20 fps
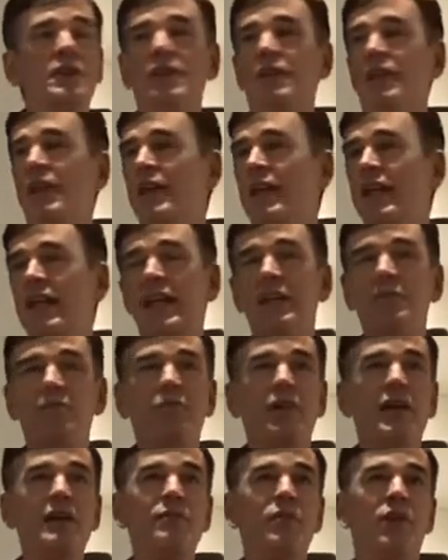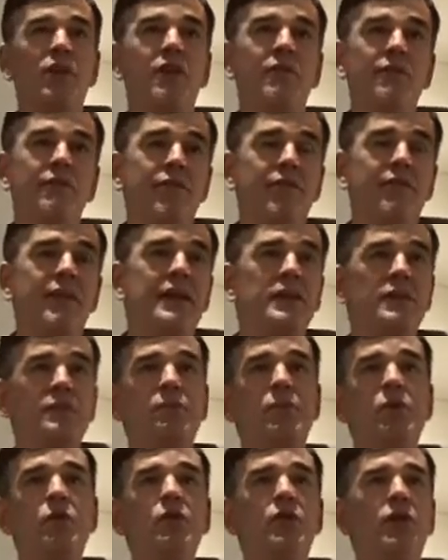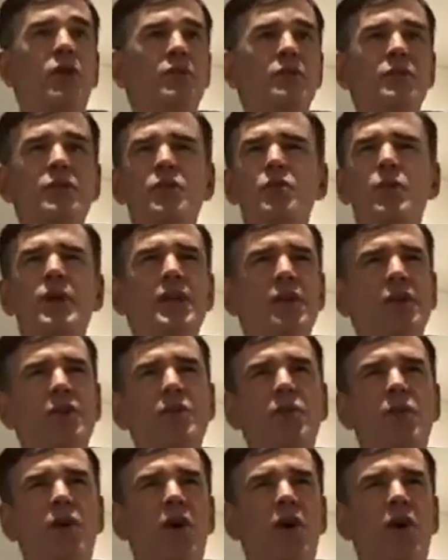to hit people on Facebook, on Twitter,